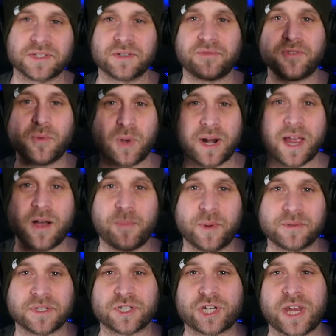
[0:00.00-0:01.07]
So if you want to help
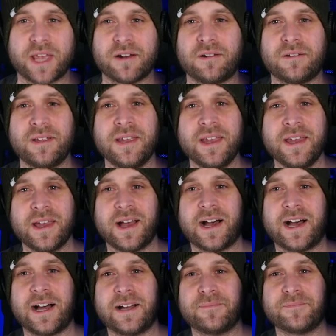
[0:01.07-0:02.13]
out the channel,
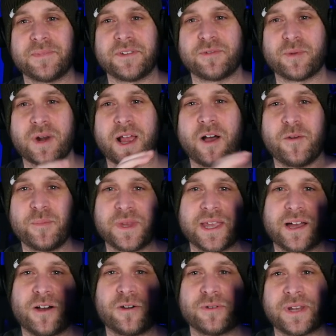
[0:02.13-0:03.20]
um, if you want to help me
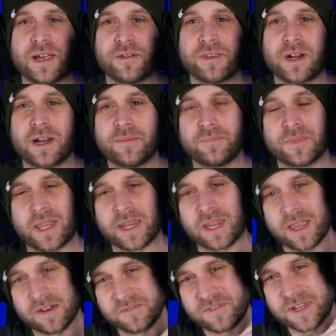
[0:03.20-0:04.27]
out now that I'm like
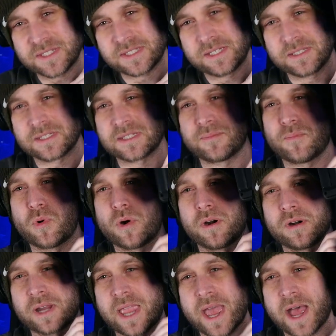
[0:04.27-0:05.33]
invested some
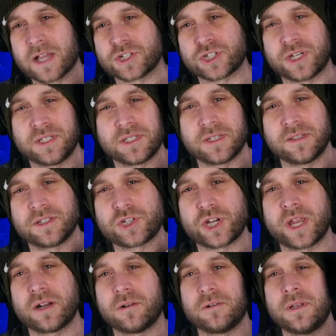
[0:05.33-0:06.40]
more cash into the
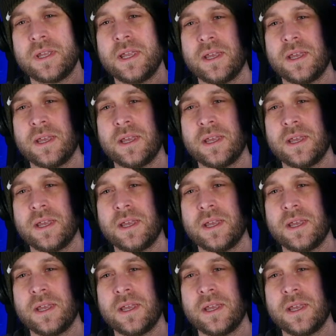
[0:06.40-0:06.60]
channel,